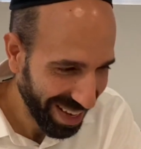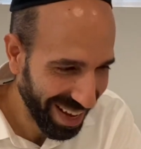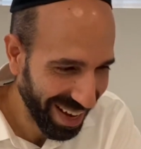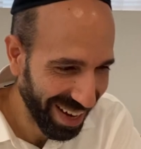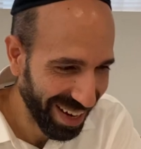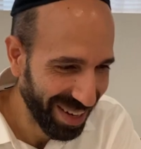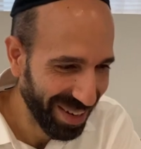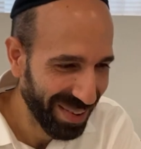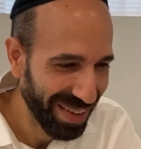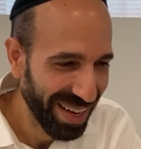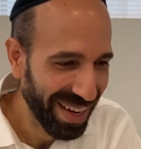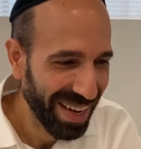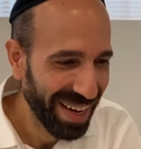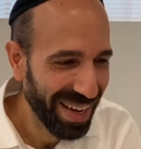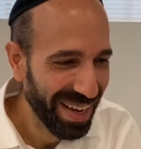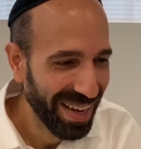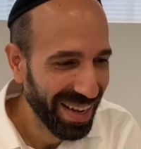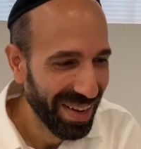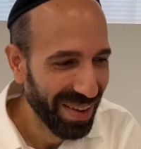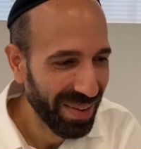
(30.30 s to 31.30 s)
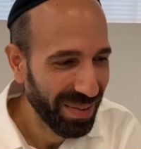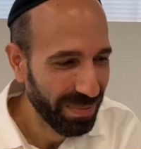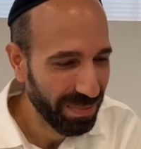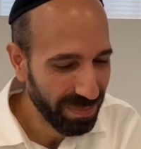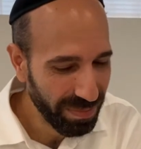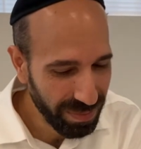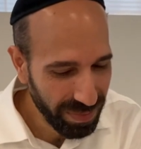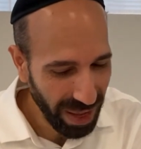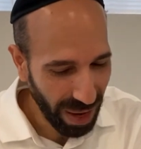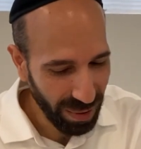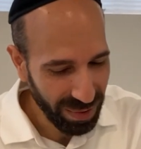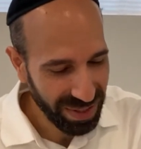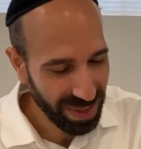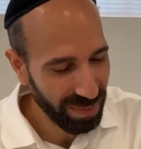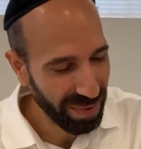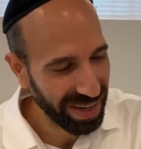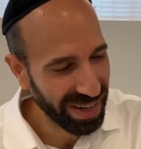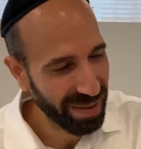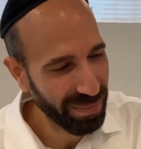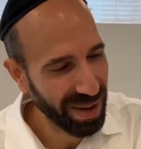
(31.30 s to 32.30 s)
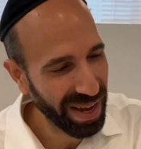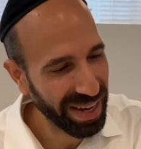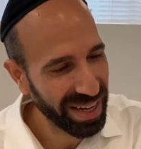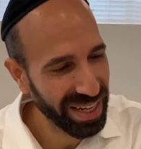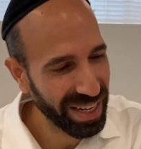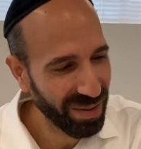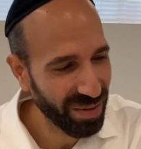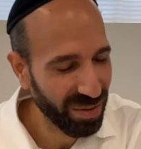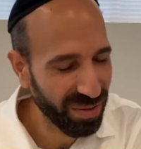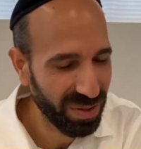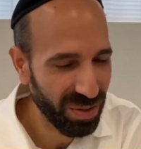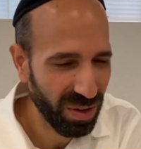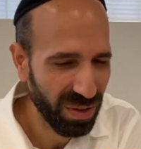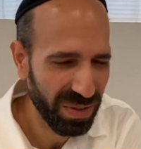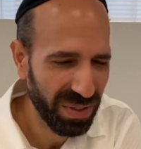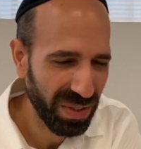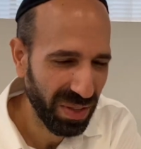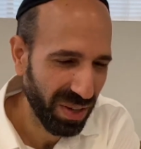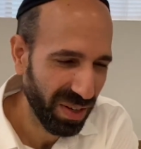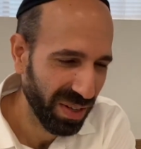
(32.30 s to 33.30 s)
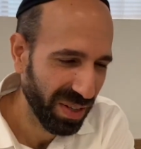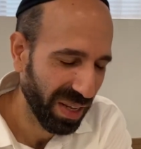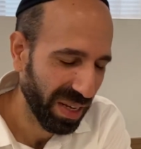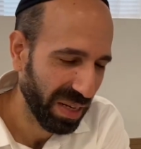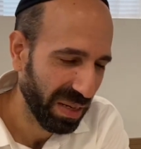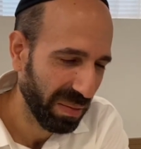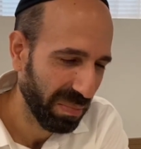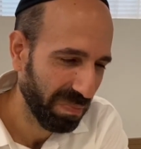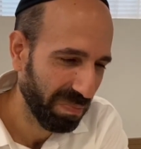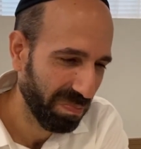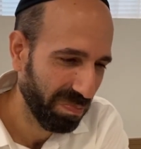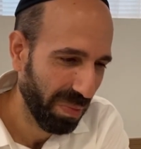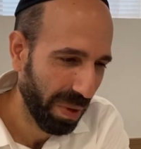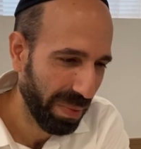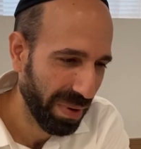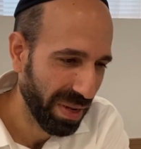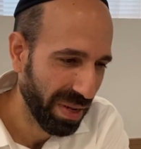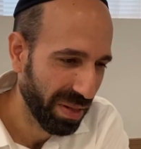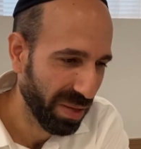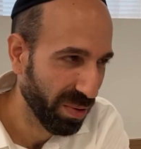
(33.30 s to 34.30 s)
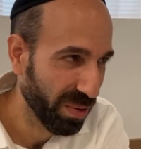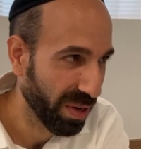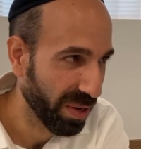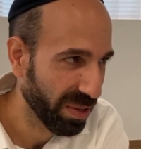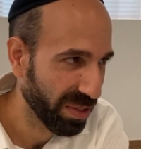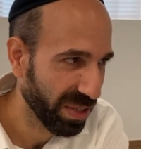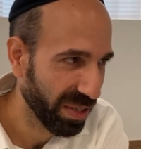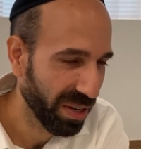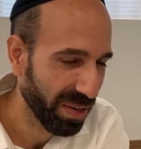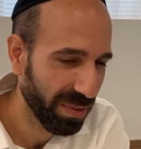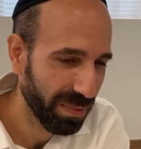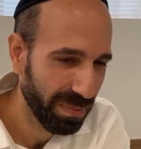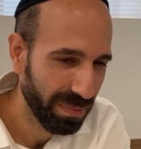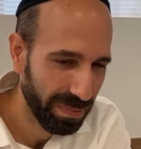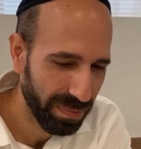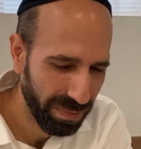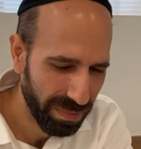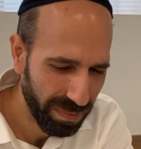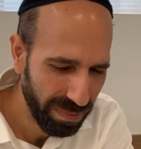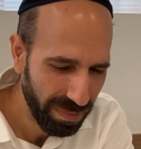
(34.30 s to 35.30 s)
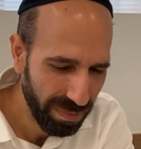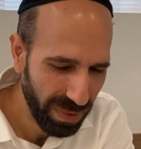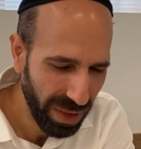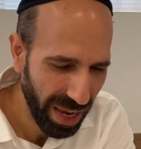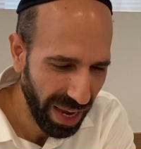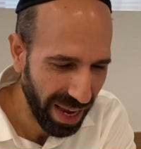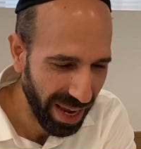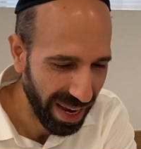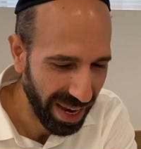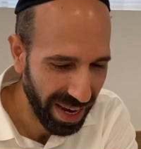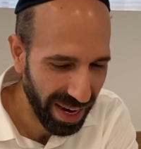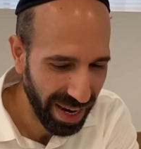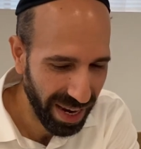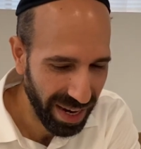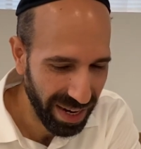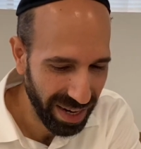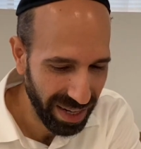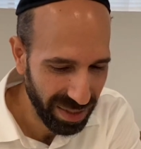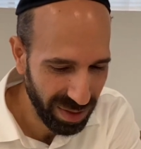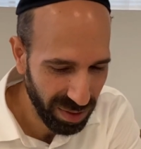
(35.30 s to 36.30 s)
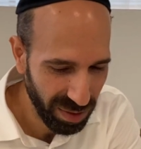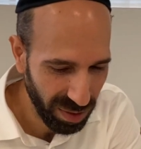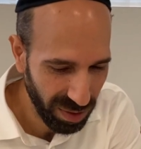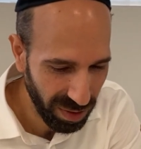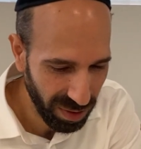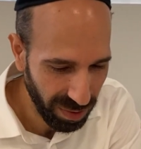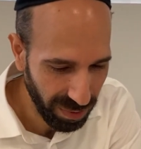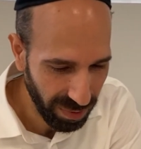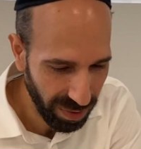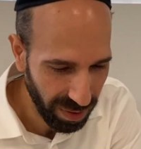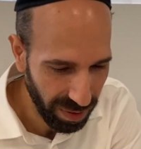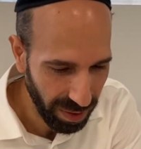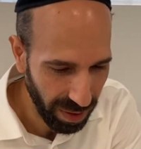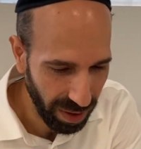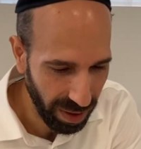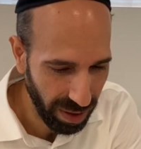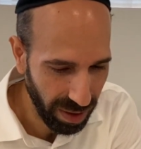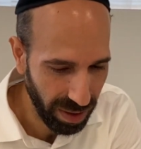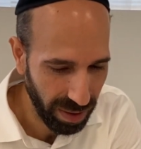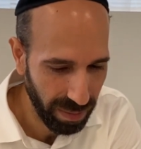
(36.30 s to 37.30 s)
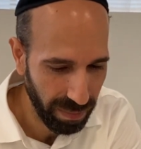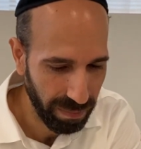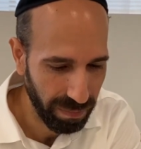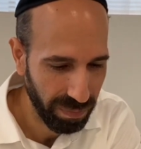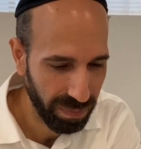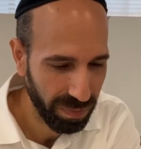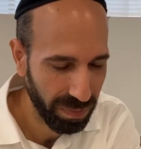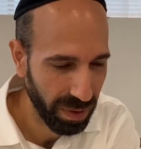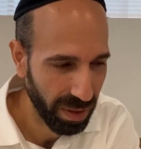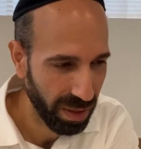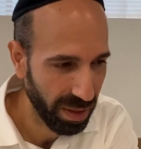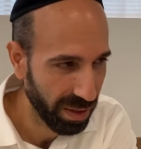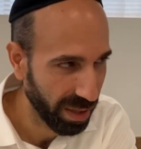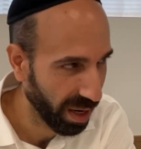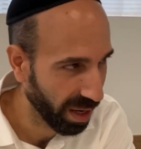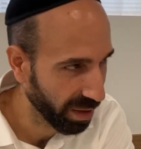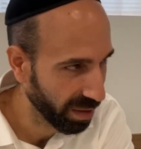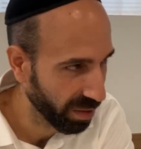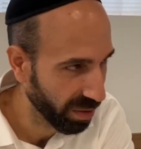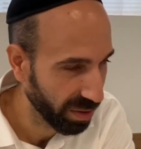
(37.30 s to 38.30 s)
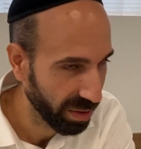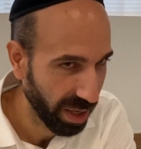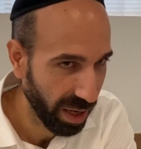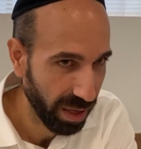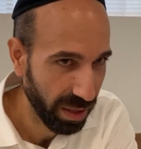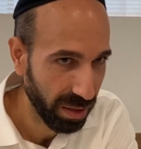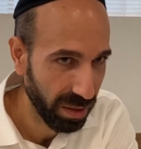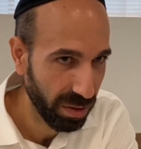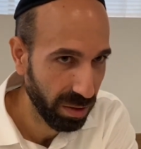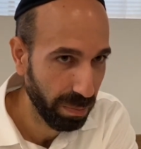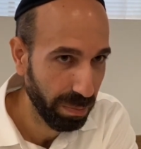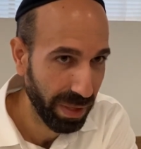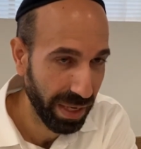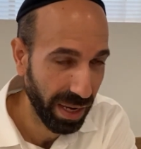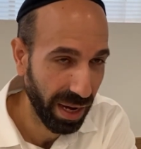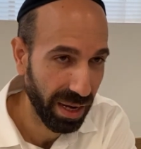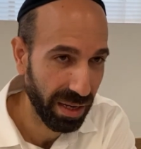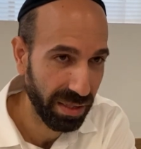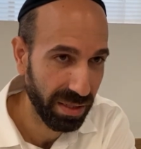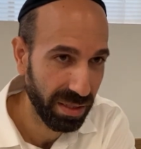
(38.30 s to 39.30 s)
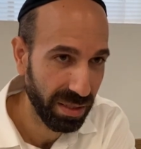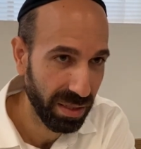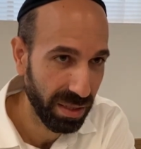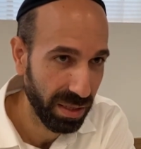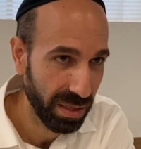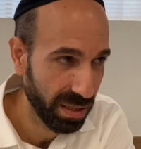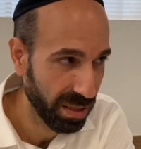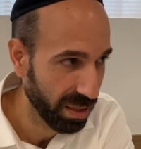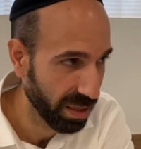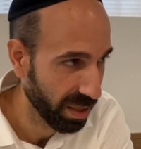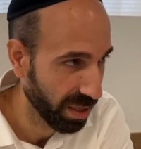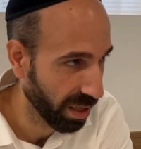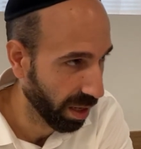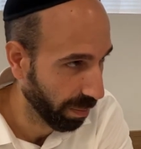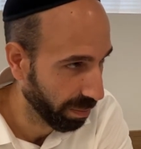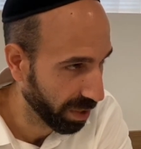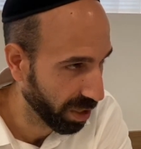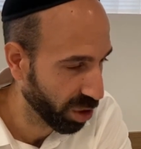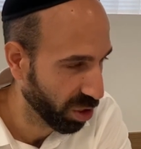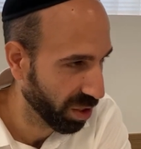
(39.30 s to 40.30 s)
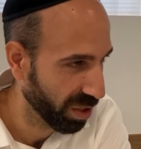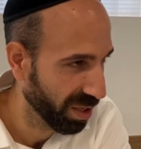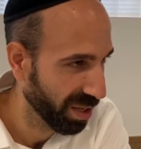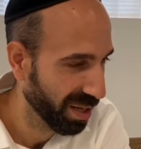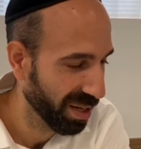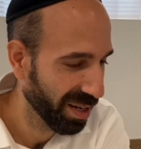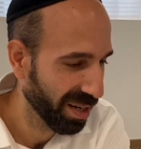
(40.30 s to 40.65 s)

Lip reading: I was in Magadir of Surfside like maybe 2 years ago, and I saw Dr. Pinhas. He's an optician.